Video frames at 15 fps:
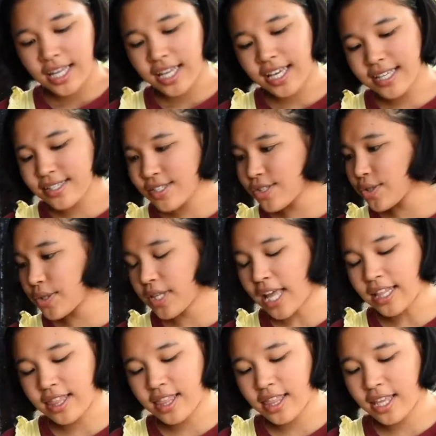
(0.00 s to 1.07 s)
is to
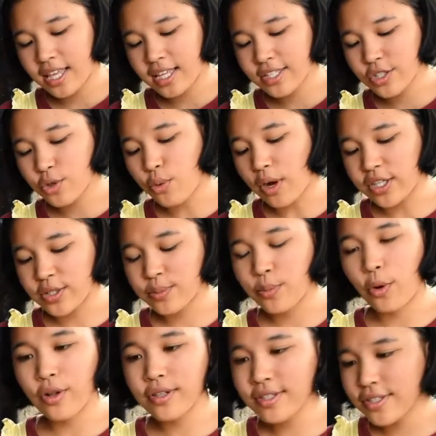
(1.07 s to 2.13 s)
let the squash boil.